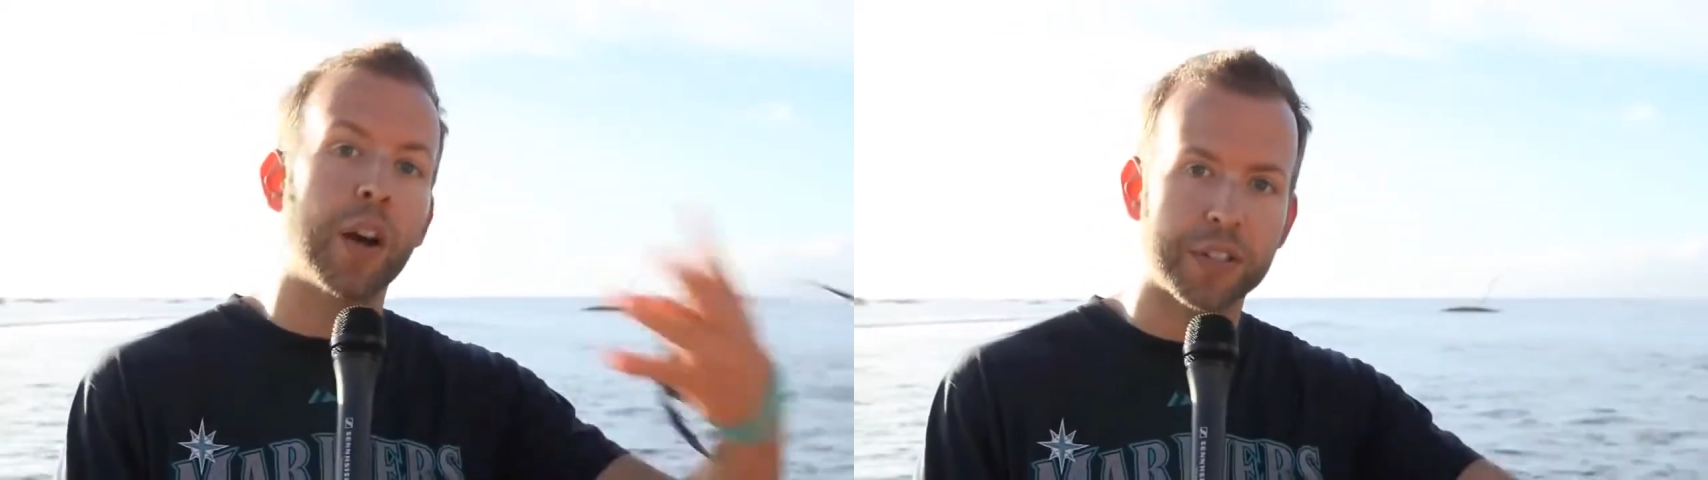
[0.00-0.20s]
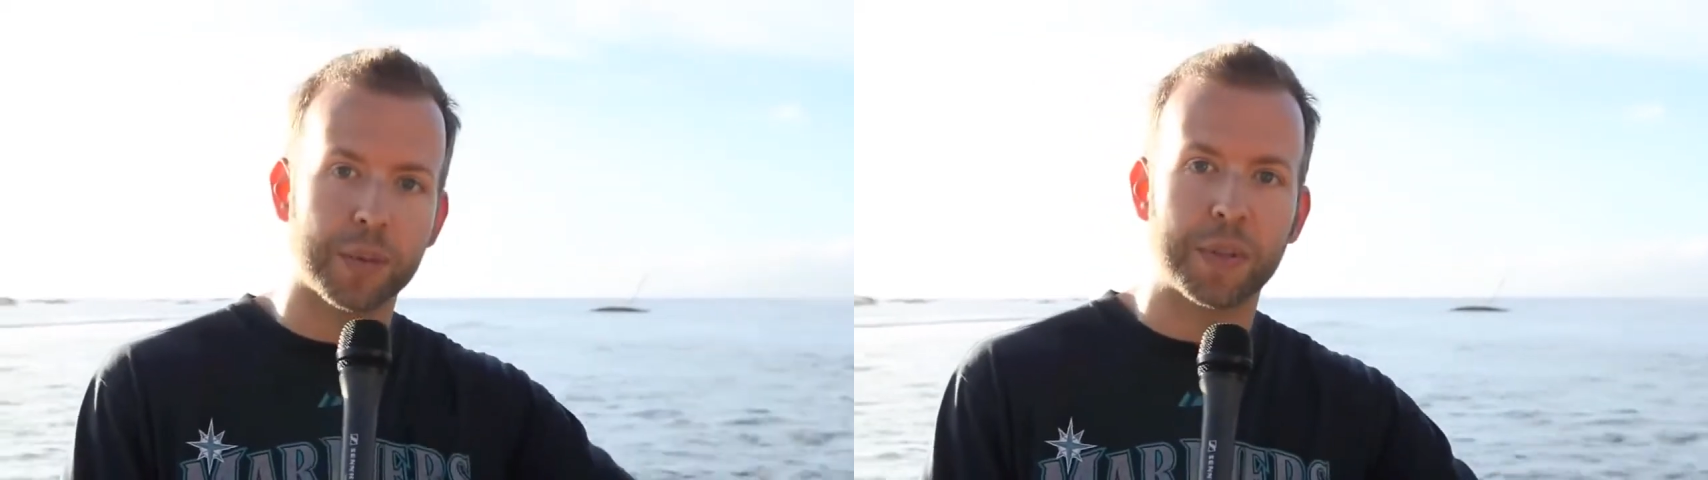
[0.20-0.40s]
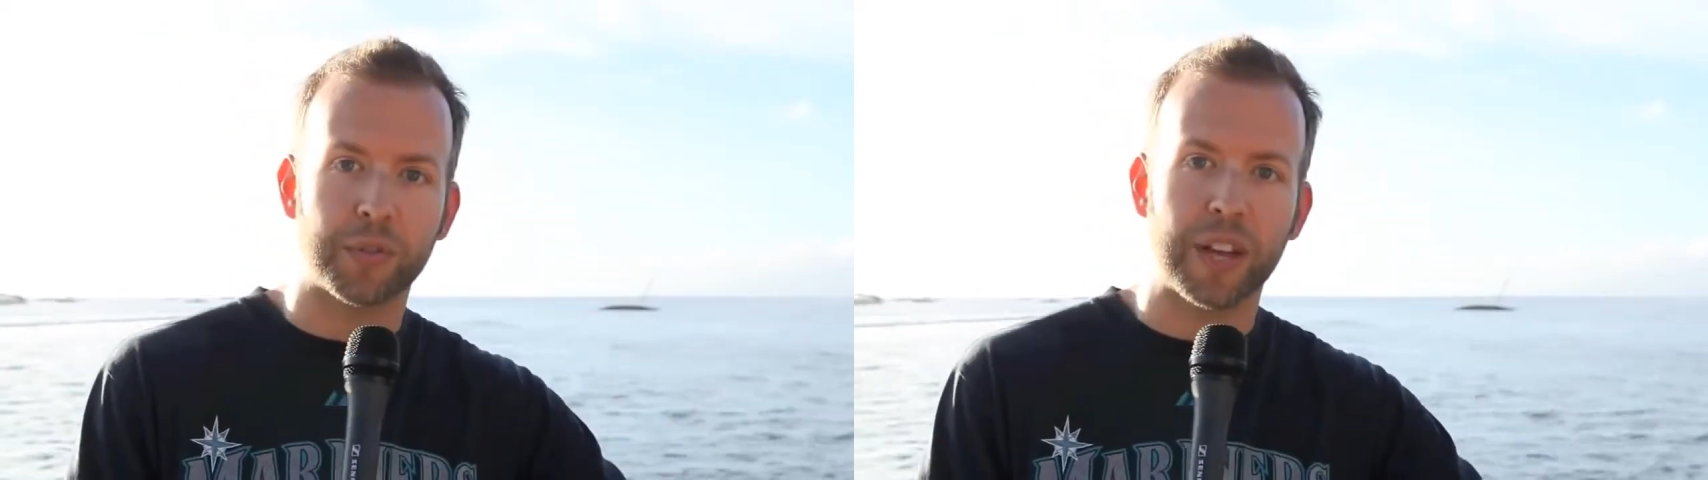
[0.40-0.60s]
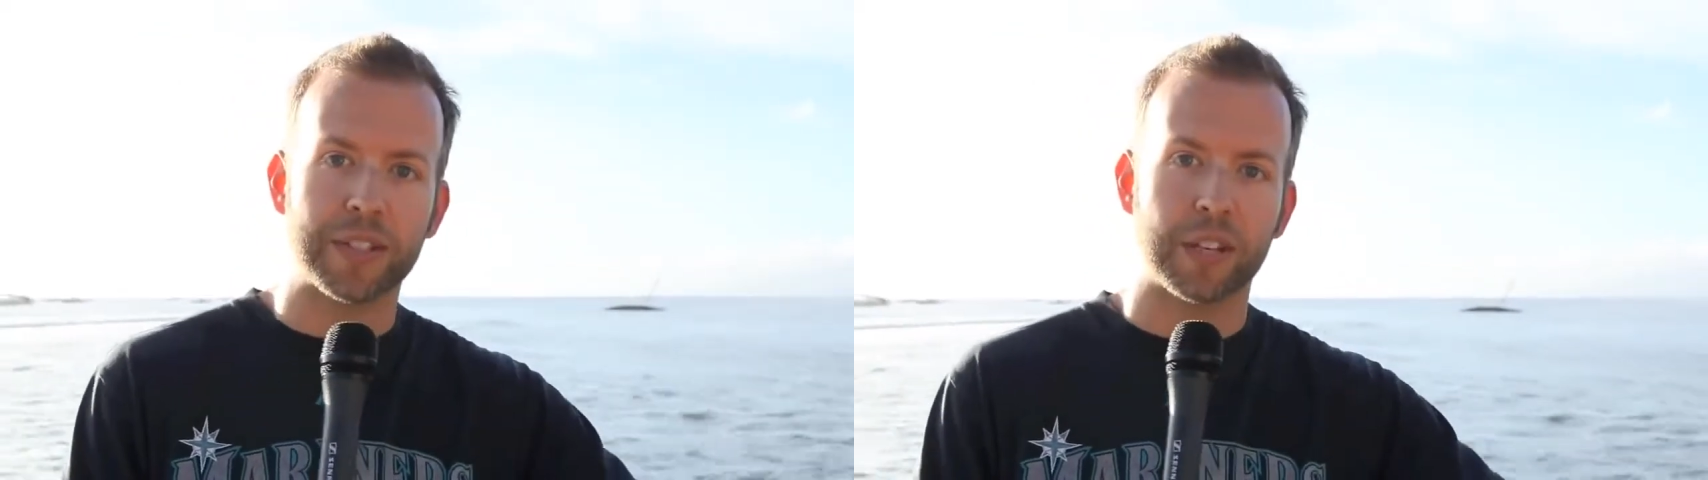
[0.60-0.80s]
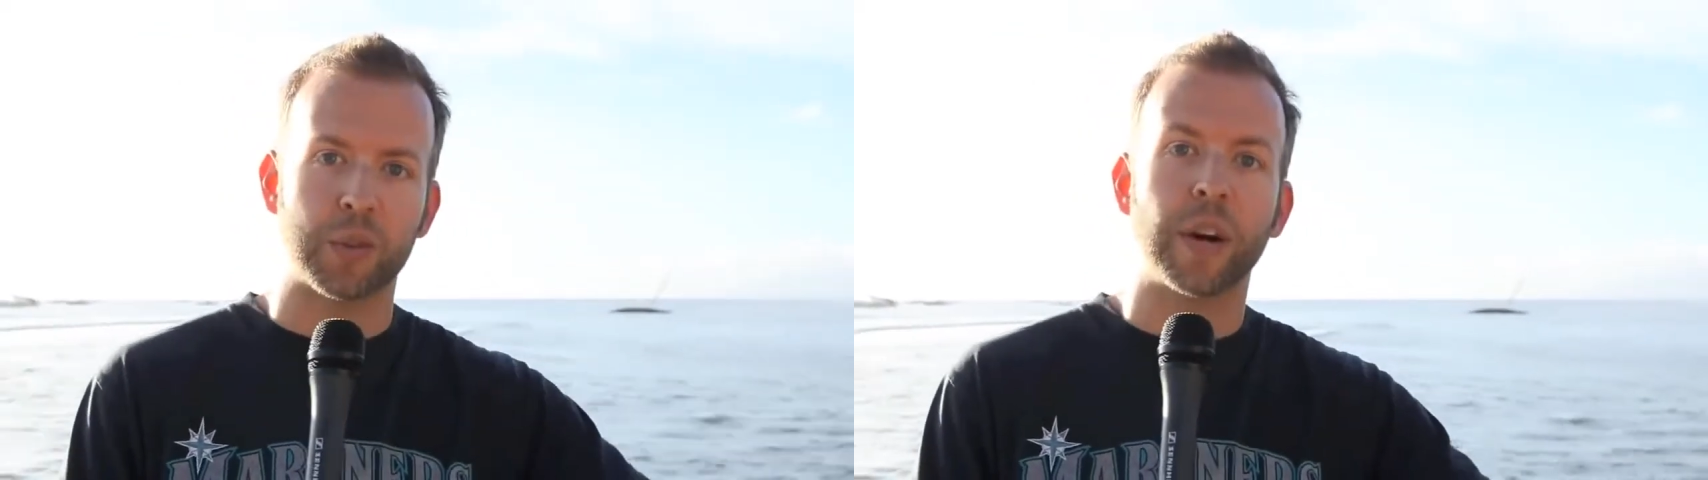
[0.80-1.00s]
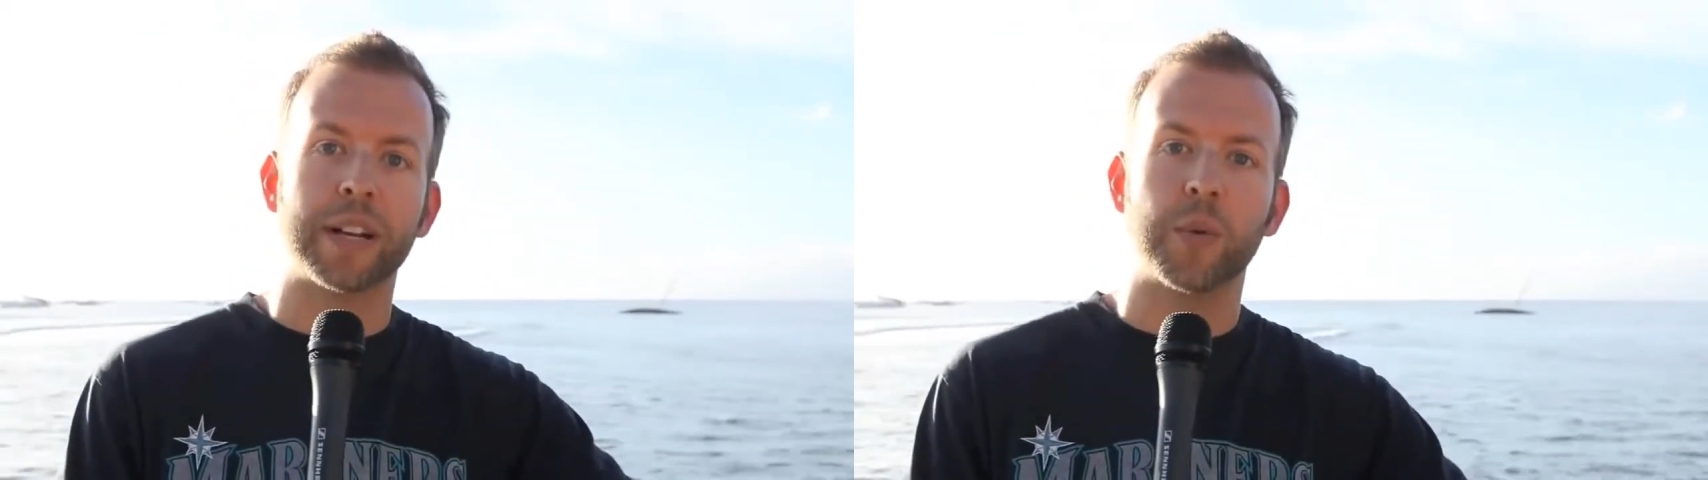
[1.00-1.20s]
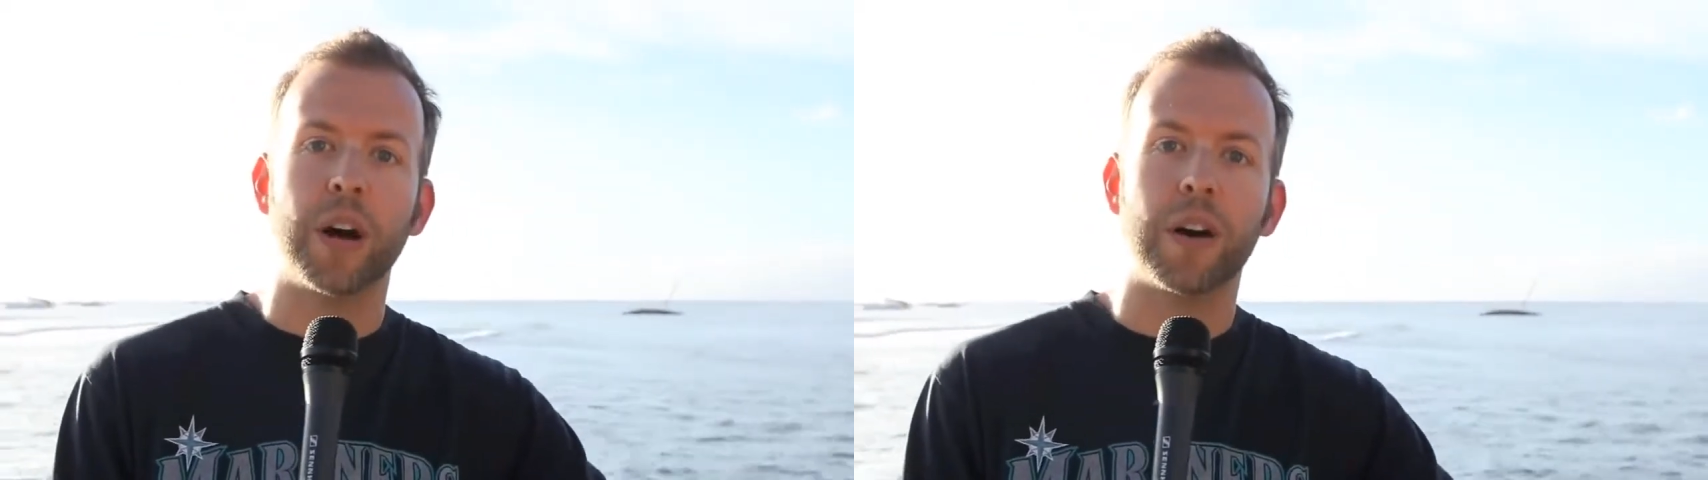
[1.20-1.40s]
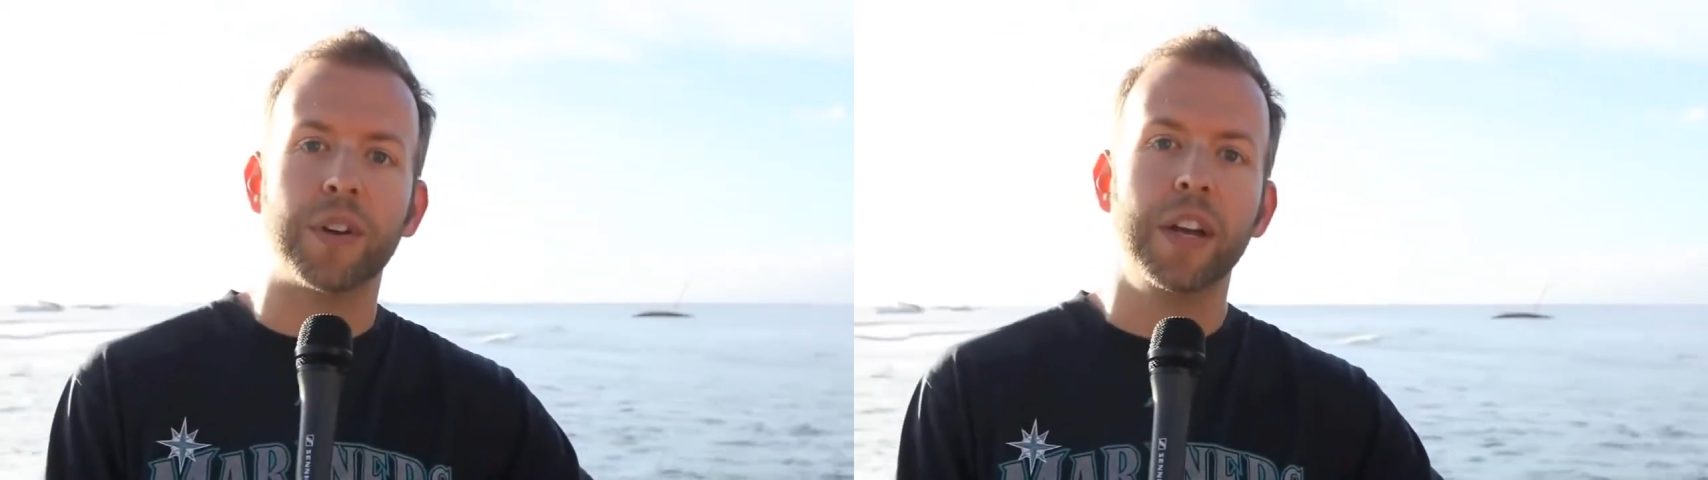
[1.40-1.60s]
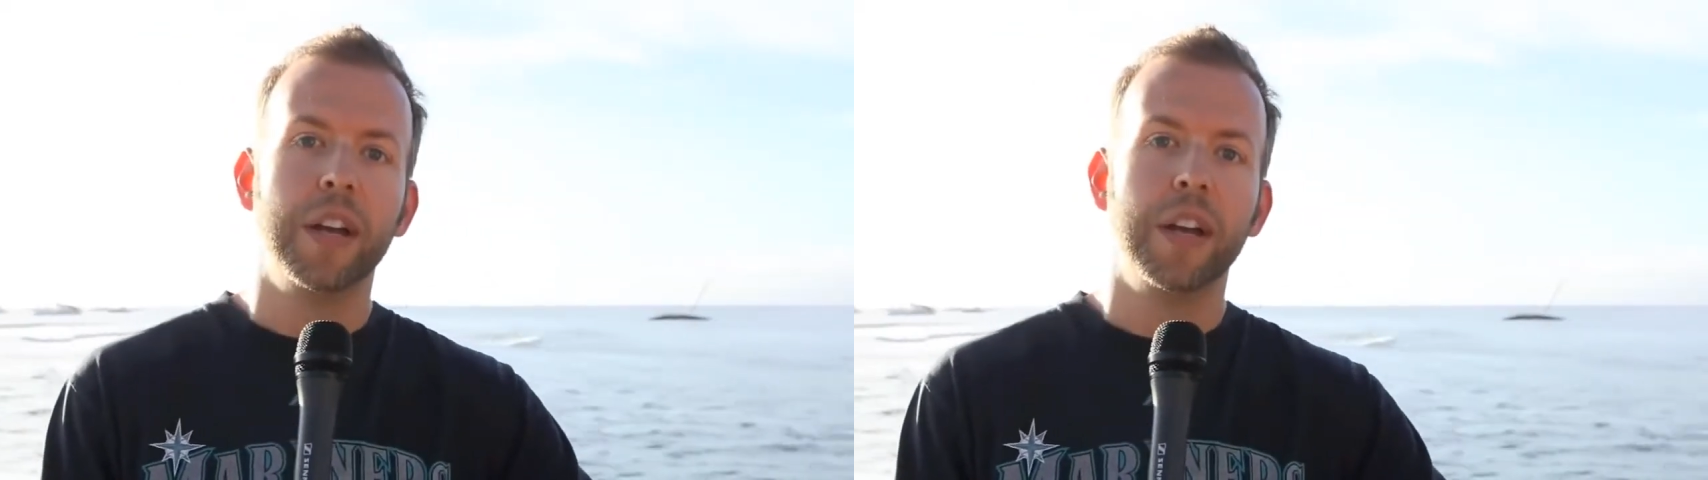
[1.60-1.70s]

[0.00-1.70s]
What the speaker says: Awesomeness Fest in 2012,